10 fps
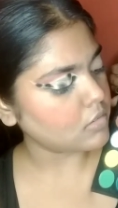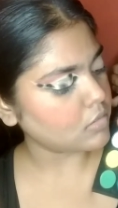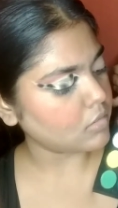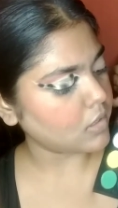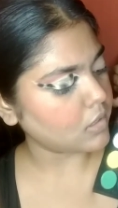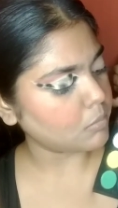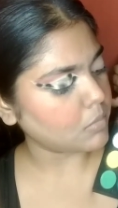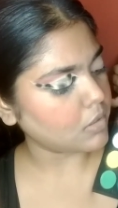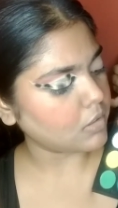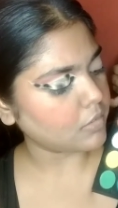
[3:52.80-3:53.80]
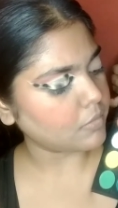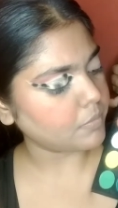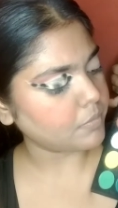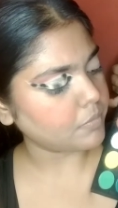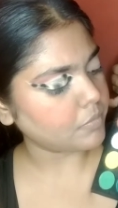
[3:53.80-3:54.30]
to line my
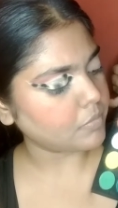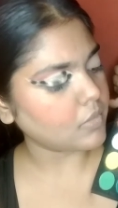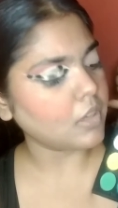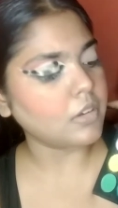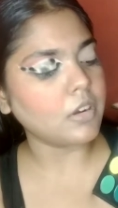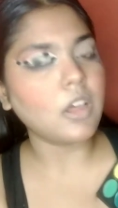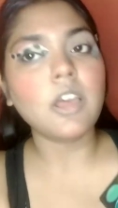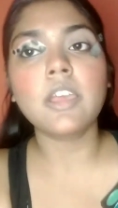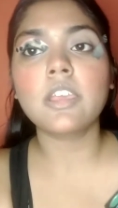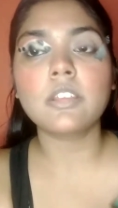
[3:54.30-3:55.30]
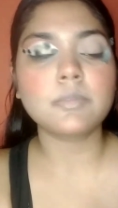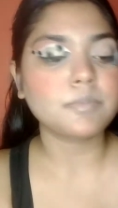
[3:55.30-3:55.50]
under eye.